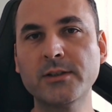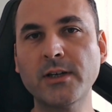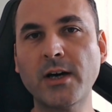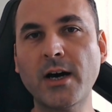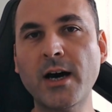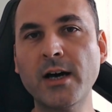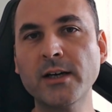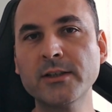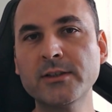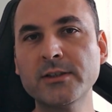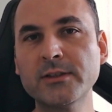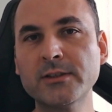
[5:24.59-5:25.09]
the
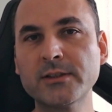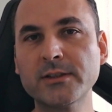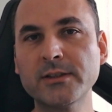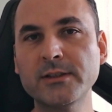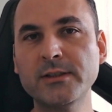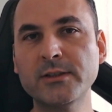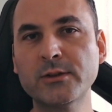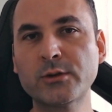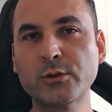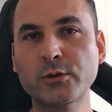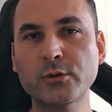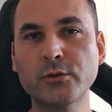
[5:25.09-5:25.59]
other
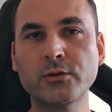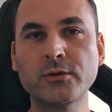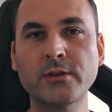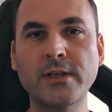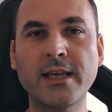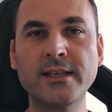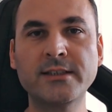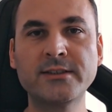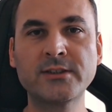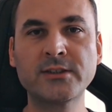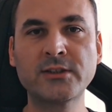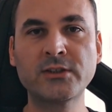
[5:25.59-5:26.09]
into
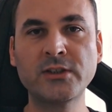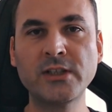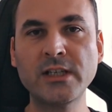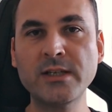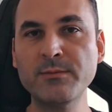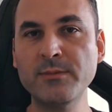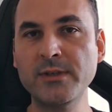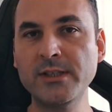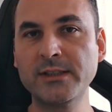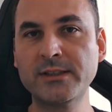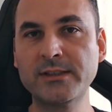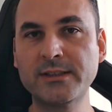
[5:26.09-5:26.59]
a
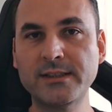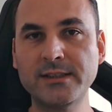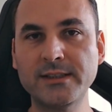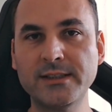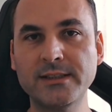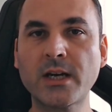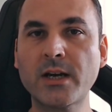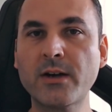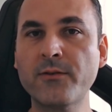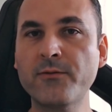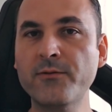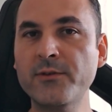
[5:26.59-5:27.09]
screaming
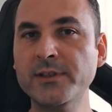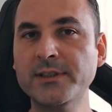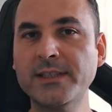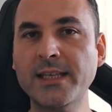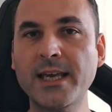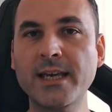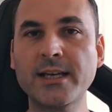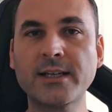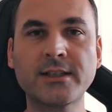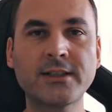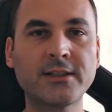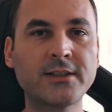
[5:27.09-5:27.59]
teen with
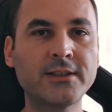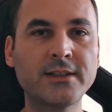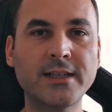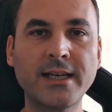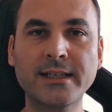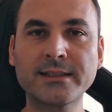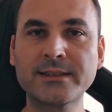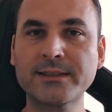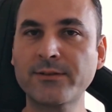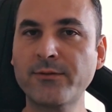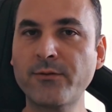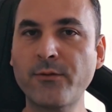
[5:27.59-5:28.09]
a
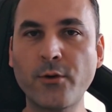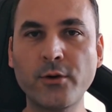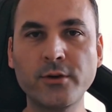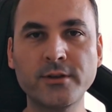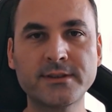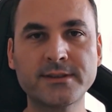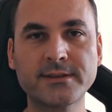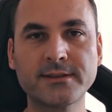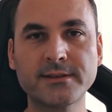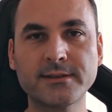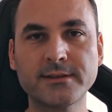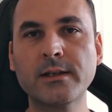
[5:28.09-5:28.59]
cracked
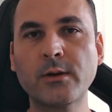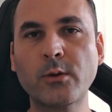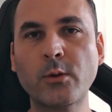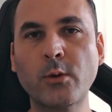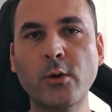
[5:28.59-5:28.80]
voice.